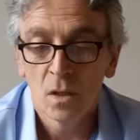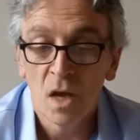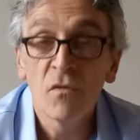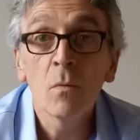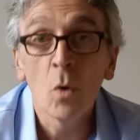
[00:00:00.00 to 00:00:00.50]

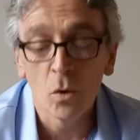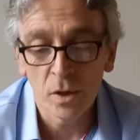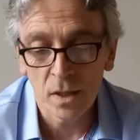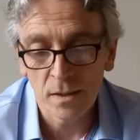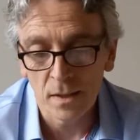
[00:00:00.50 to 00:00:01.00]
Every
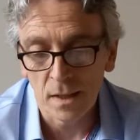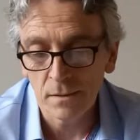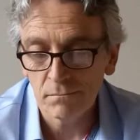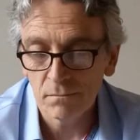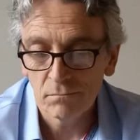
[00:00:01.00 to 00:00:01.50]
morning and
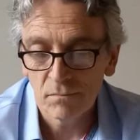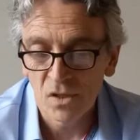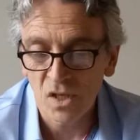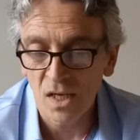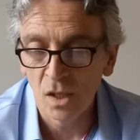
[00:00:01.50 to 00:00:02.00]
night,
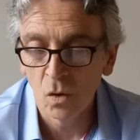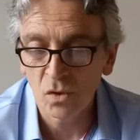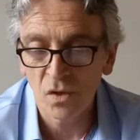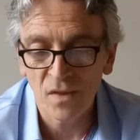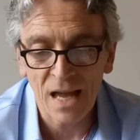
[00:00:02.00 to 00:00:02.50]
as Anna
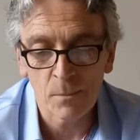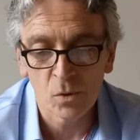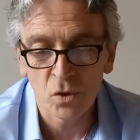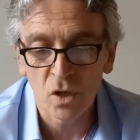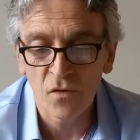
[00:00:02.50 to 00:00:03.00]
looked at the apple
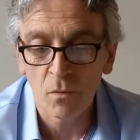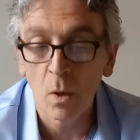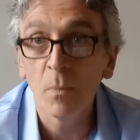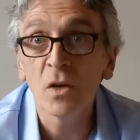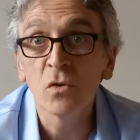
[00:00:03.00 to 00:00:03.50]
tree from
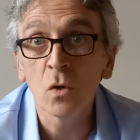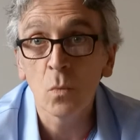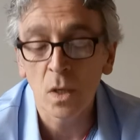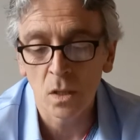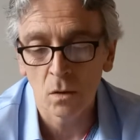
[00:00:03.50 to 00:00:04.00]
her bedroom
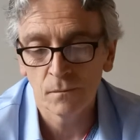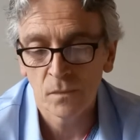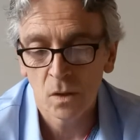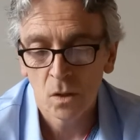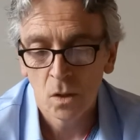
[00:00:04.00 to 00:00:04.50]
window,
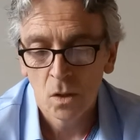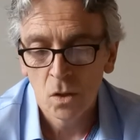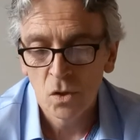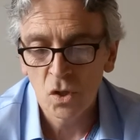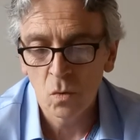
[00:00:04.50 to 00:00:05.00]

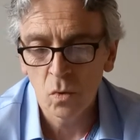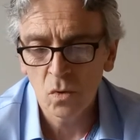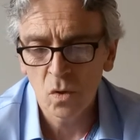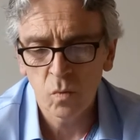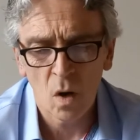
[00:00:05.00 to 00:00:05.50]
she
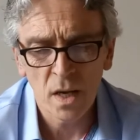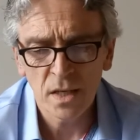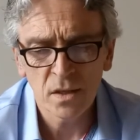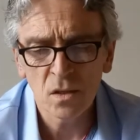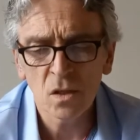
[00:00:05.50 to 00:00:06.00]
wondered why
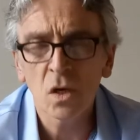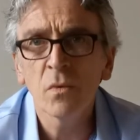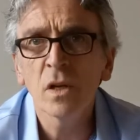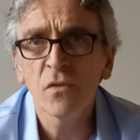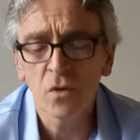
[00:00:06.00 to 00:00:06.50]
it didn't grow
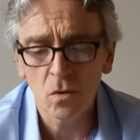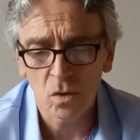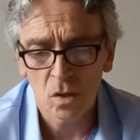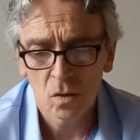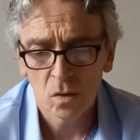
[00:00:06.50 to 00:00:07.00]
any
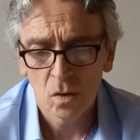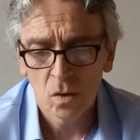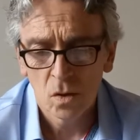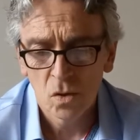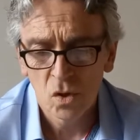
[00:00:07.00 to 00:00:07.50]
fruit.
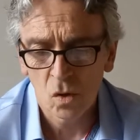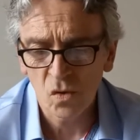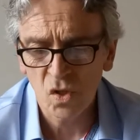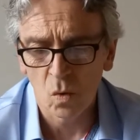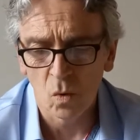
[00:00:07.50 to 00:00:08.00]
She
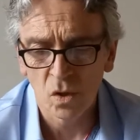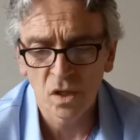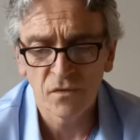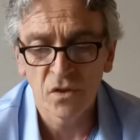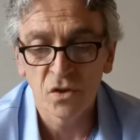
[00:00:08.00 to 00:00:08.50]
also wondered
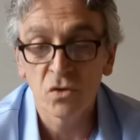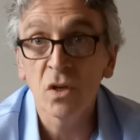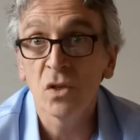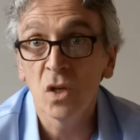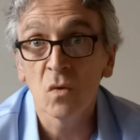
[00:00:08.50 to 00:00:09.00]
if the
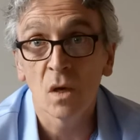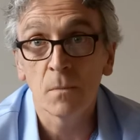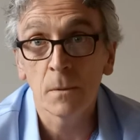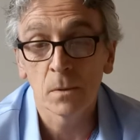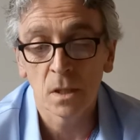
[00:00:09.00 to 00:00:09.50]
tree knew that
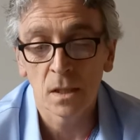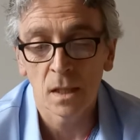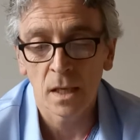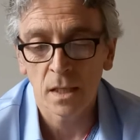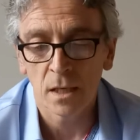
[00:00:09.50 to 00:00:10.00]
people didn't
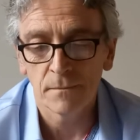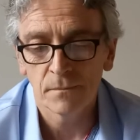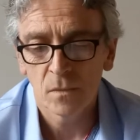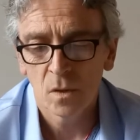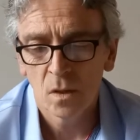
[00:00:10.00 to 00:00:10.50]
like it.
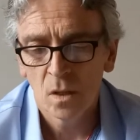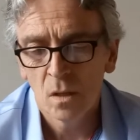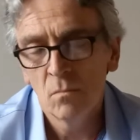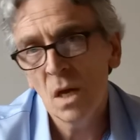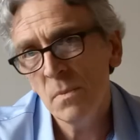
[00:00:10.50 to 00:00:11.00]

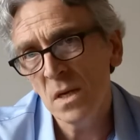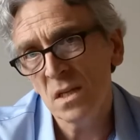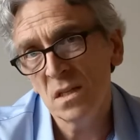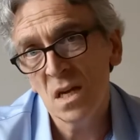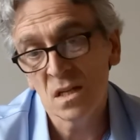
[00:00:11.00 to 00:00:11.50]
Maybe
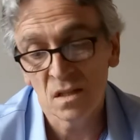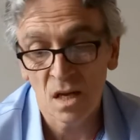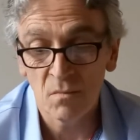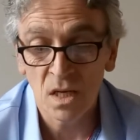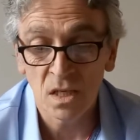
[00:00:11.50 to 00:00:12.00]
it did, and
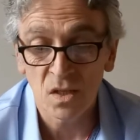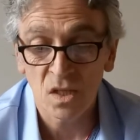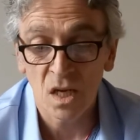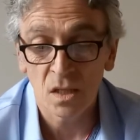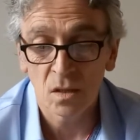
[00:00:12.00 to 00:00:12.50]
that made it
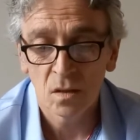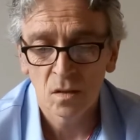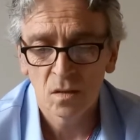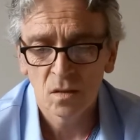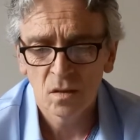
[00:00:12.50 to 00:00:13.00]
sad.
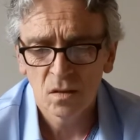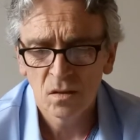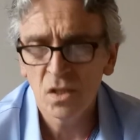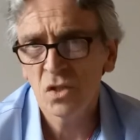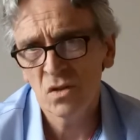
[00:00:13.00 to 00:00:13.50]

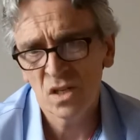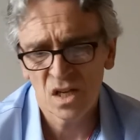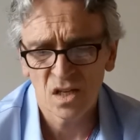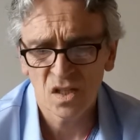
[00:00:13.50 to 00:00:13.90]
Did trees get